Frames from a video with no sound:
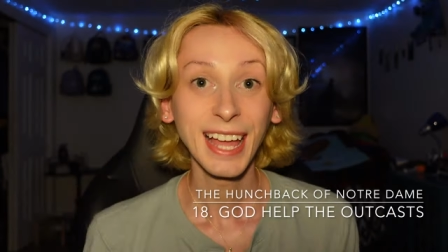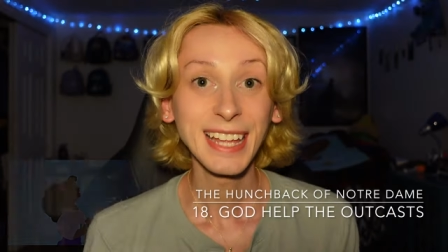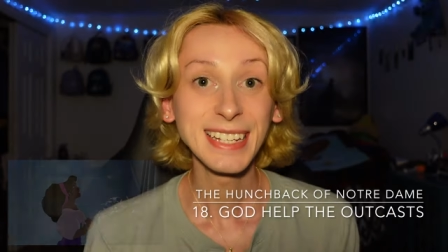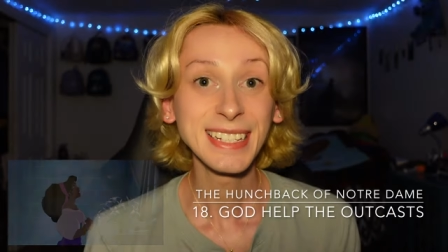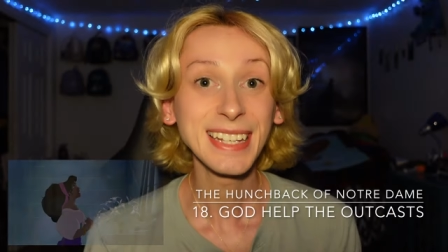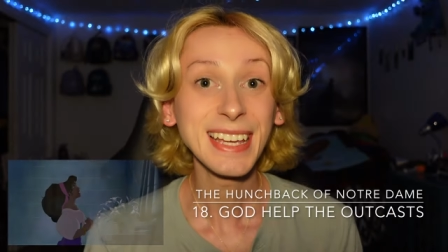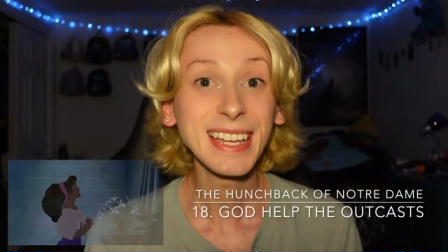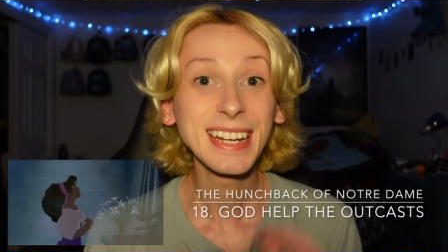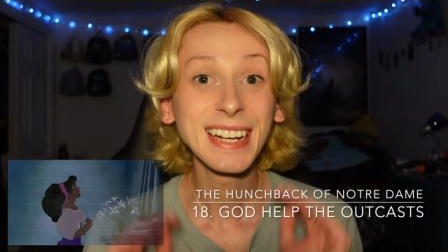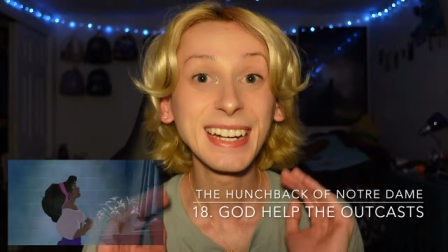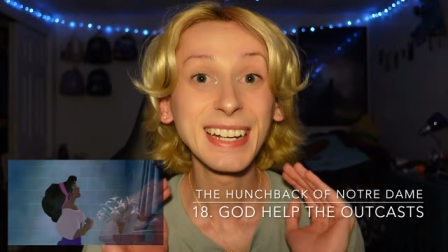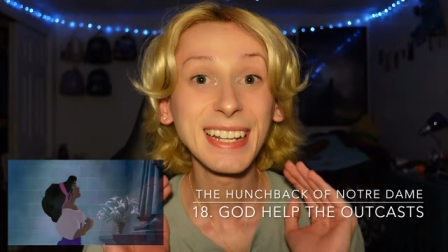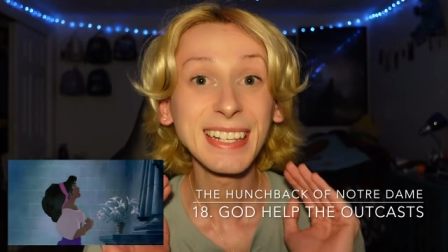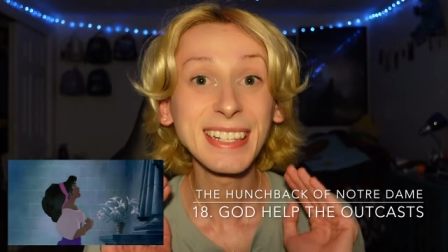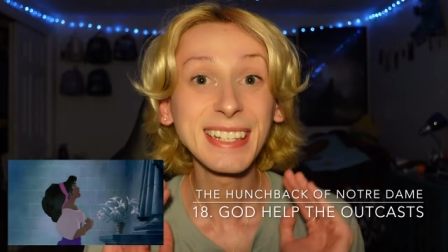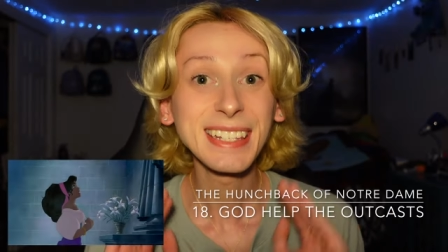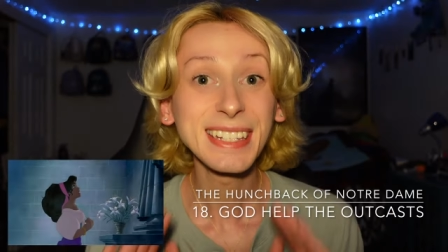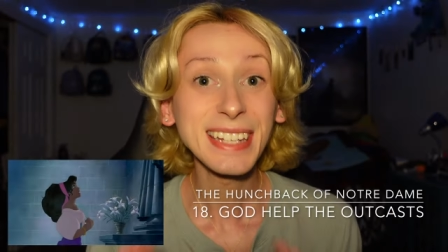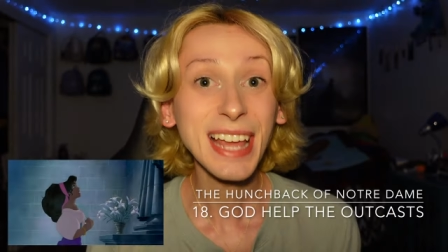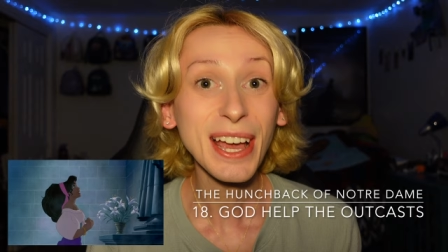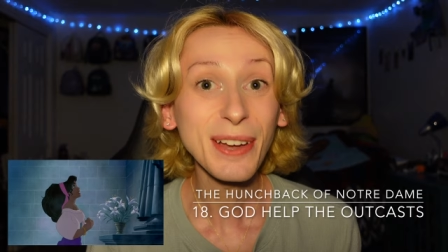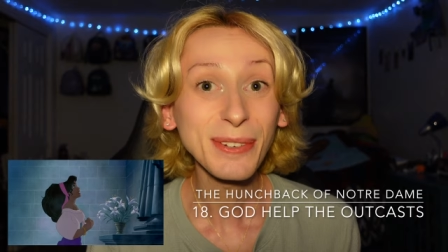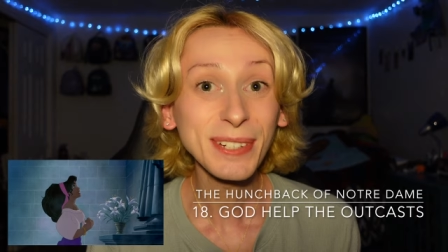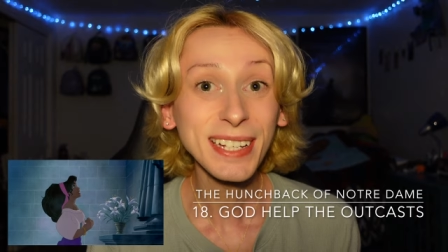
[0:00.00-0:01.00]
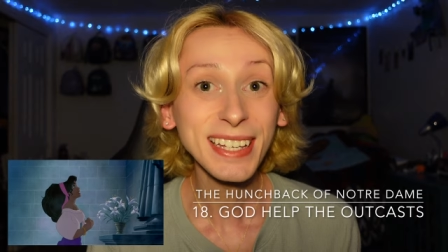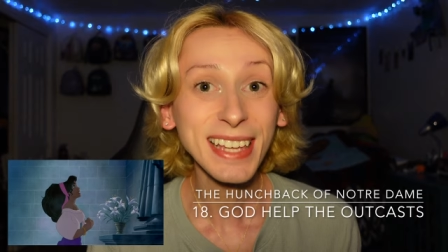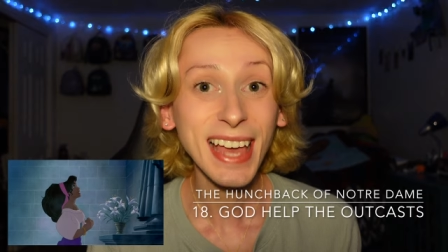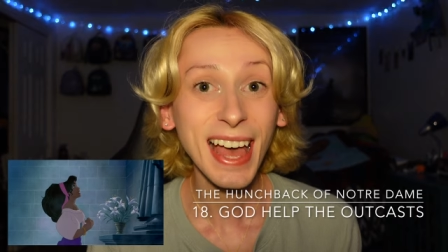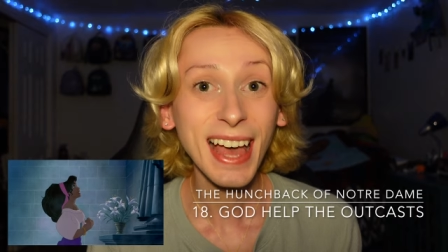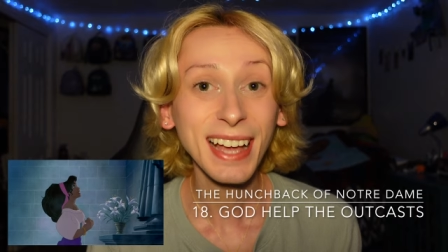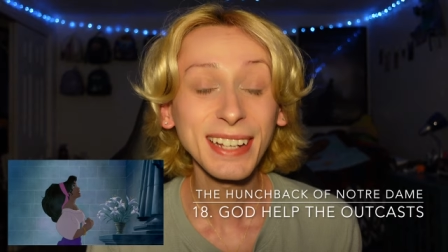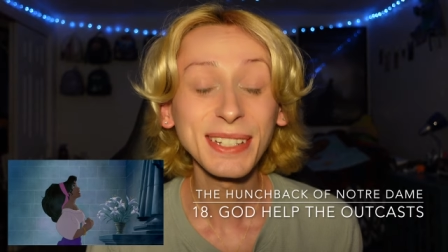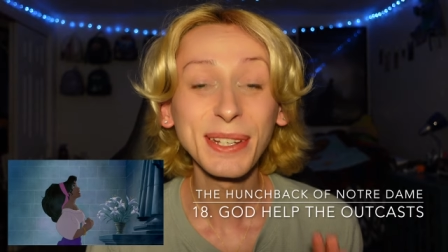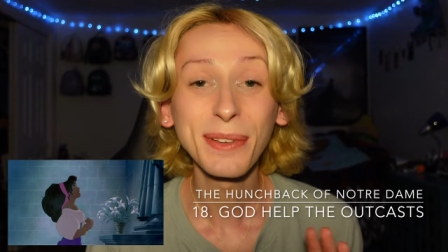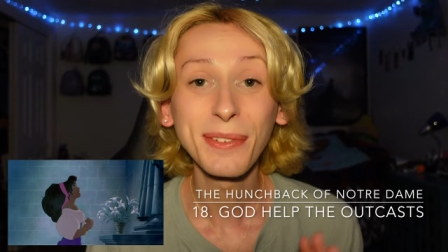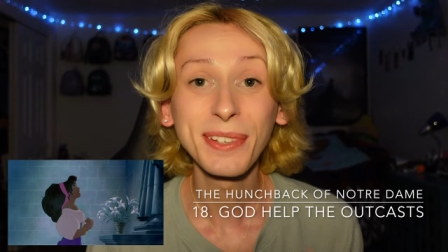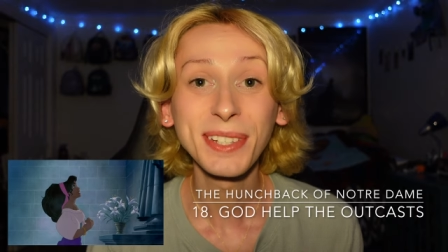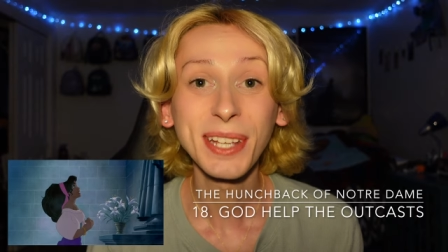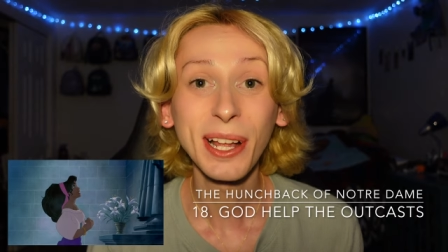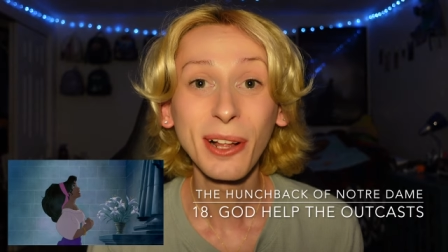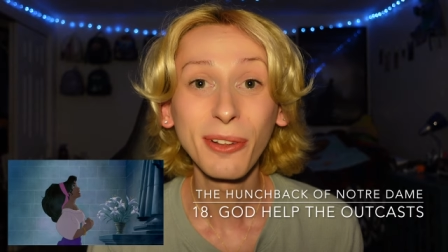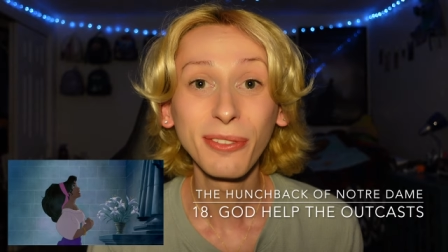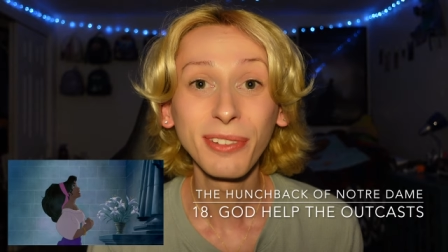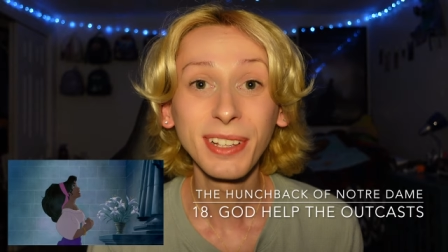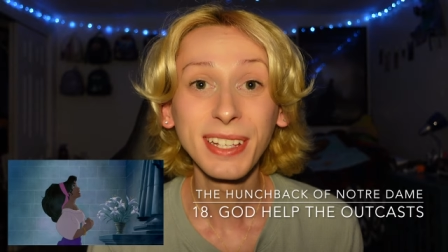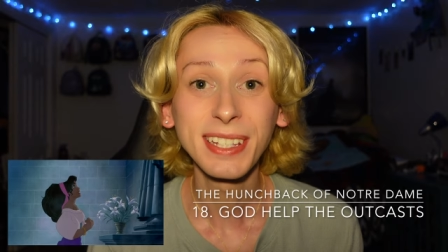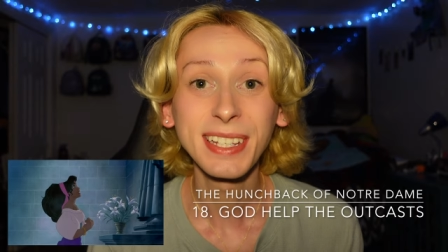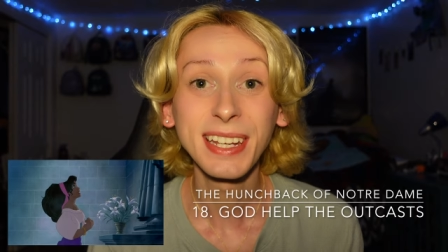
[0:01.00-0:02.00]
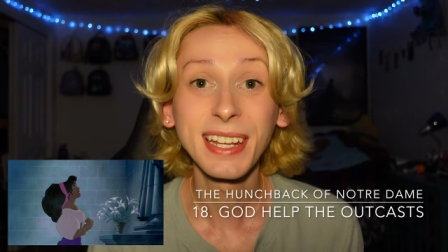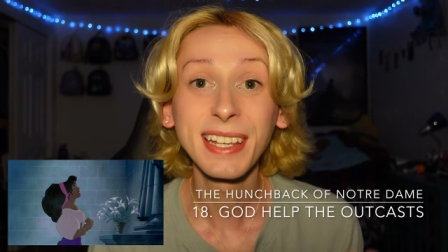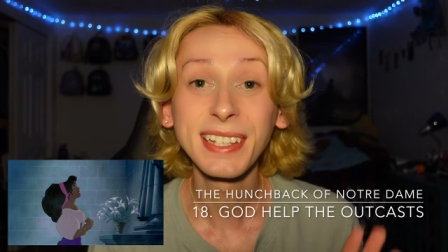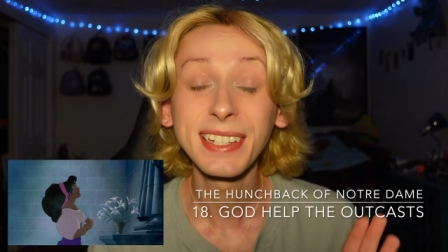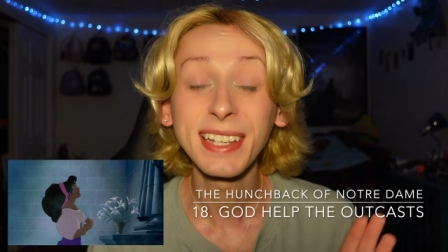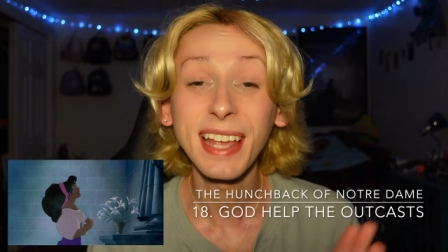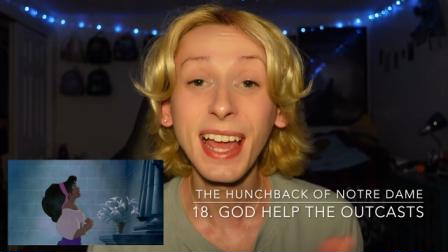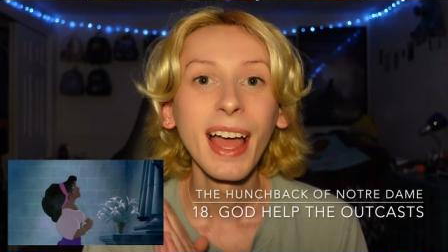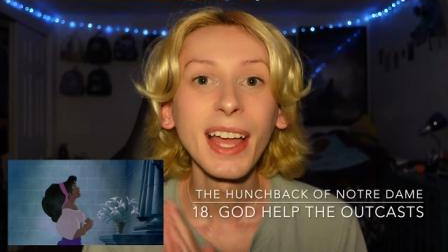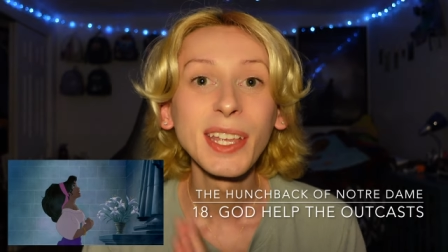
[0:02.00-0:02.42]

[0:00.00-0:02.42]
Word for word: And in an astounding act of selflessness,